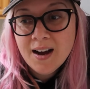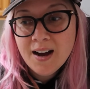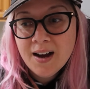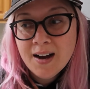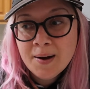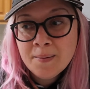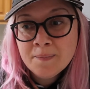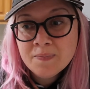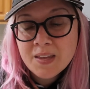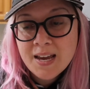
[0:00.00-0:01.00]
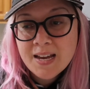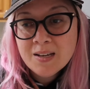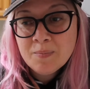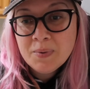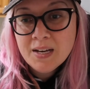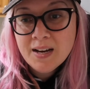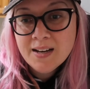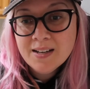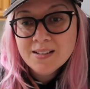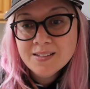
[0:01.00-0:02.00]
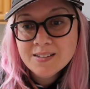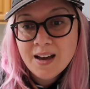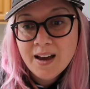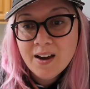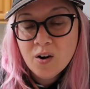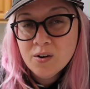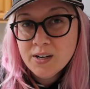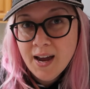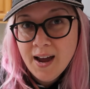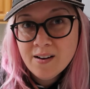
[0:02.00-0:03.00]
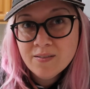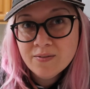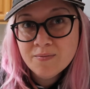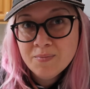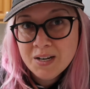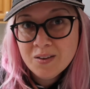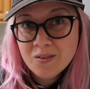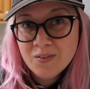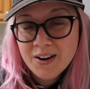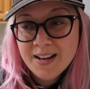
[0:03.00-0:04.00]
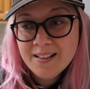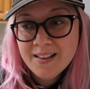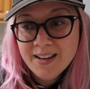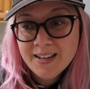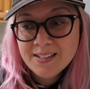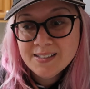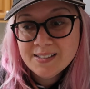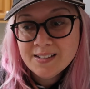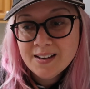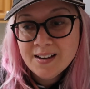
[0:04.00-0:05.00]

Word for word: Um, and because I already have Monday through Friday clients,